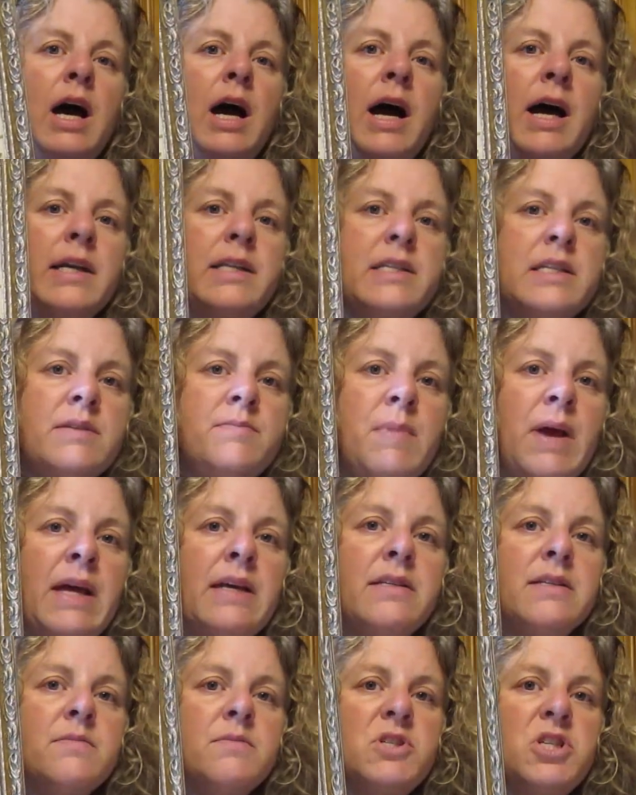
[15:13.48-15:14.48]
I did
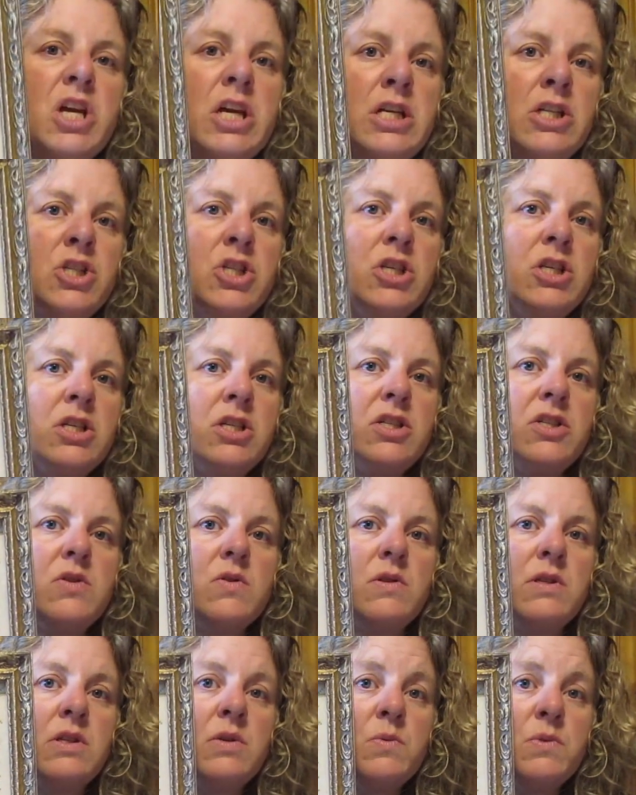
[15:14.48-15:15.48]
make some changes
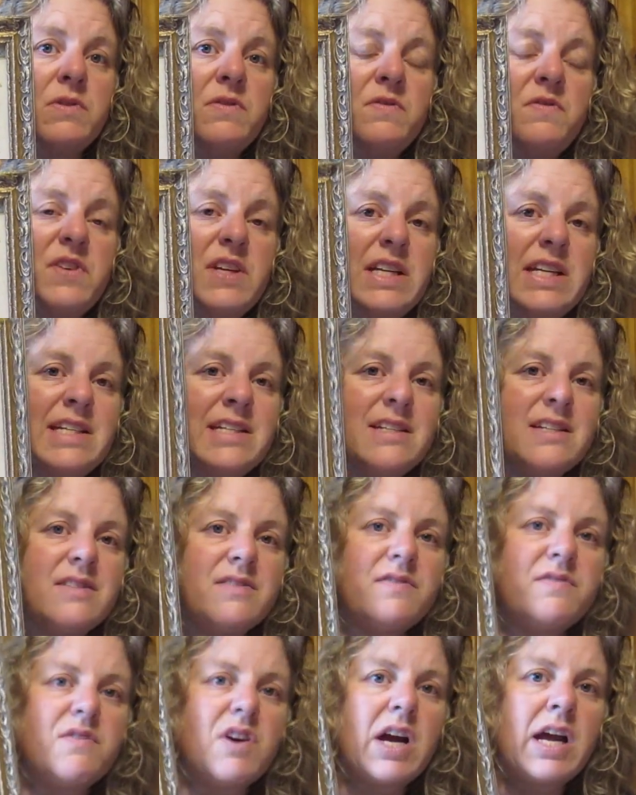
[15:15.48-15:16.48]
so that it would fit into the
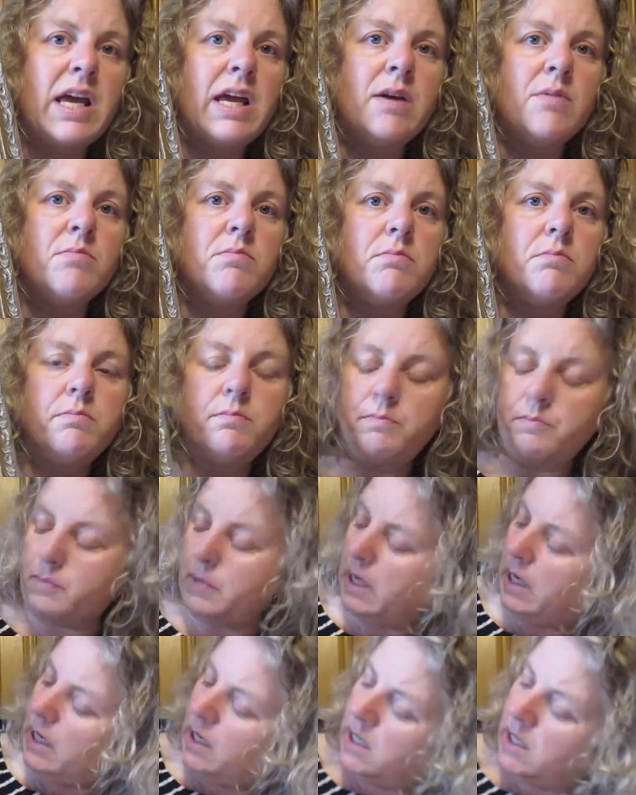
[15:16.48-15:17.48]
frame.
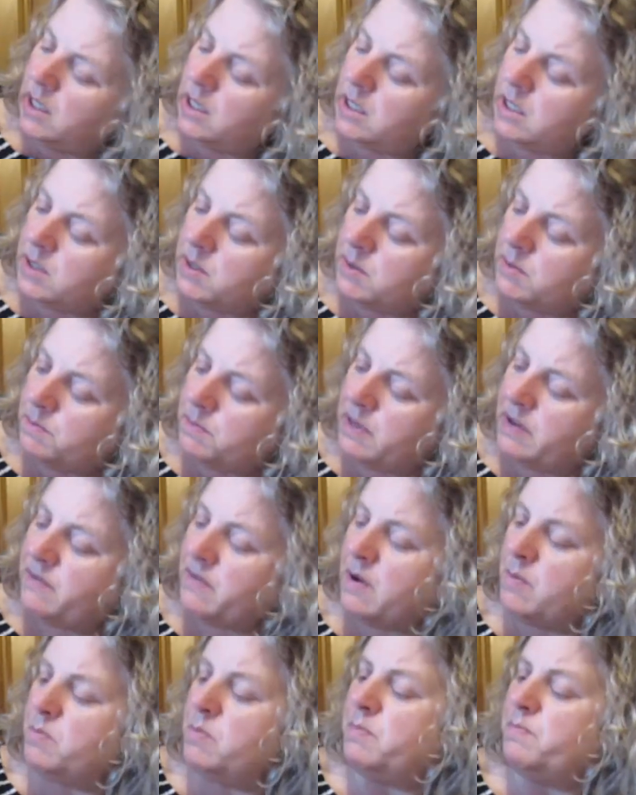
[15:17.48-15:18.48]

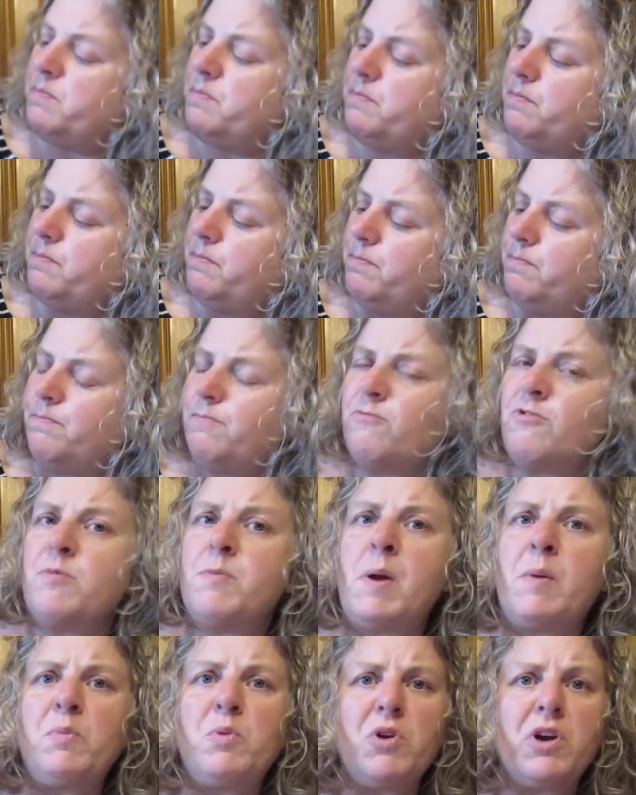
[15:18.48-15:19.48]
If I'm
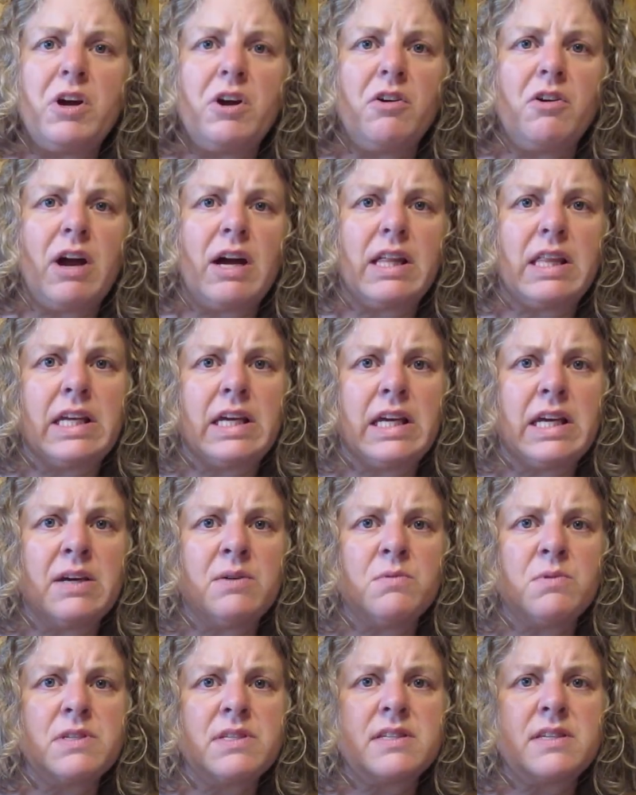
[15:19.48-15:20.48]
remembering correctly,
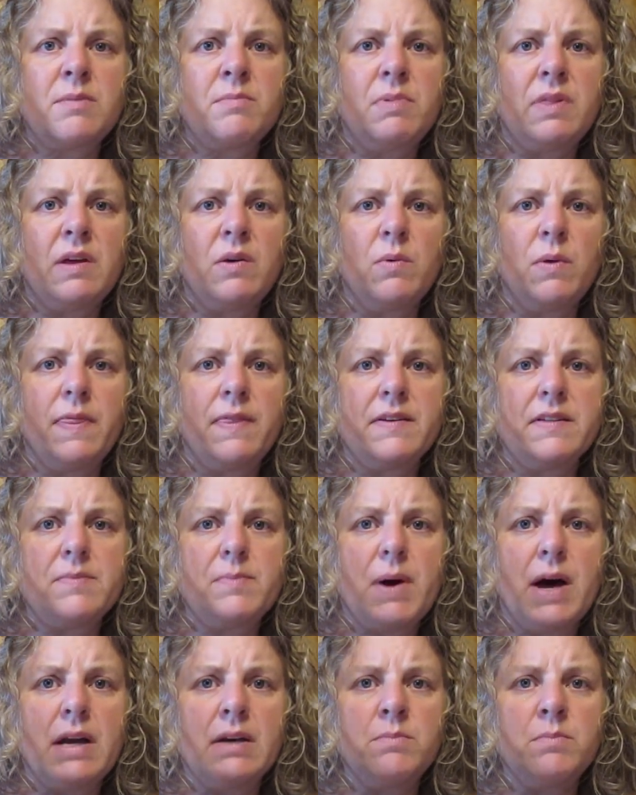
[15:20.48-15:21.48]
it was something with this
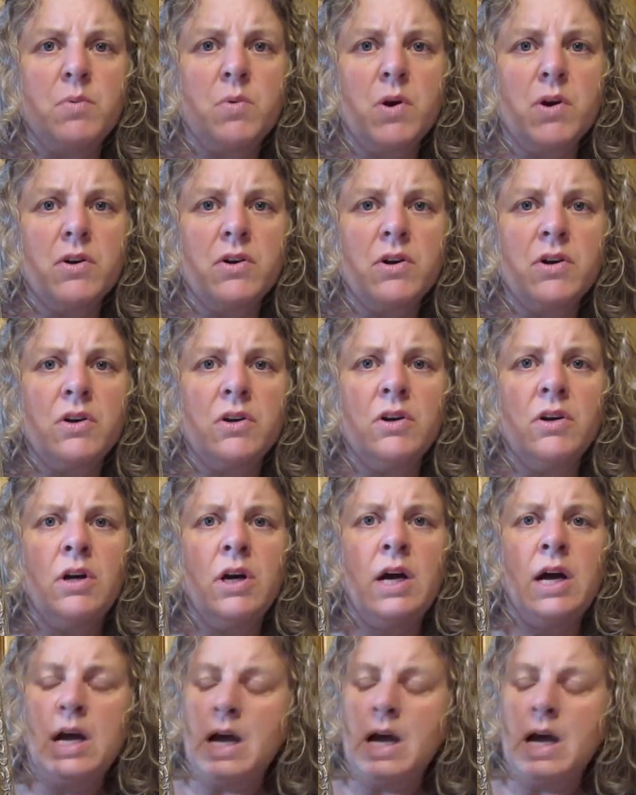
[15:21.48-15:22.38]
bottom border.